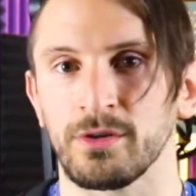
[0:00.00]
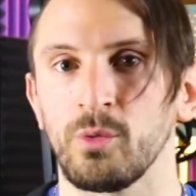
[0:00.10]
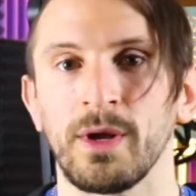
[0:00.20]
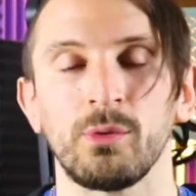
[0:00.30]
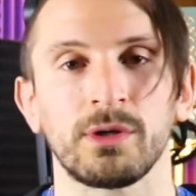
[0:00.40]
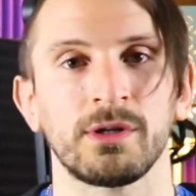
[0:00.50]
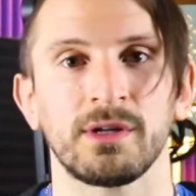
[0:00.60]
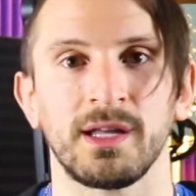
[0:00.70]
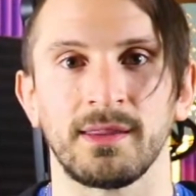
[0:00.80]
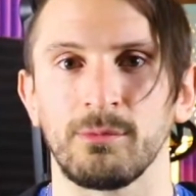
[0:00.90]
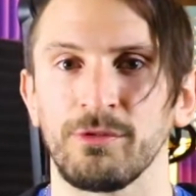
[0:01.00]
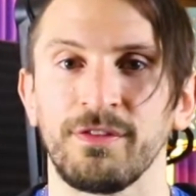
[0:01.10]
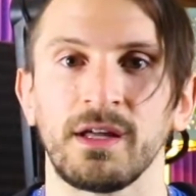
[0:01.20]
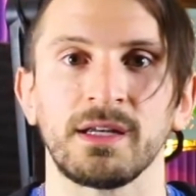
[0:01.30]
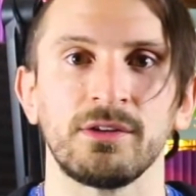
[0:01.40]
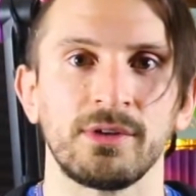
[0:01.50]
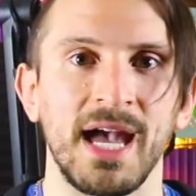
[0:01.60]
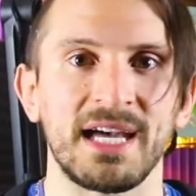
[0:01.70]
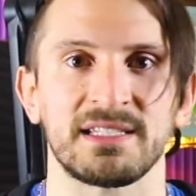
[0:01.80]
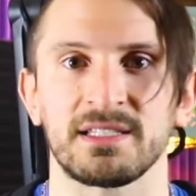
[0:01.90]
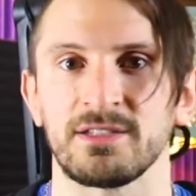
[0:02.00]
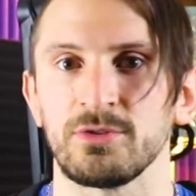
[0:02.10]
The way we're cooking them, we're finding new gases,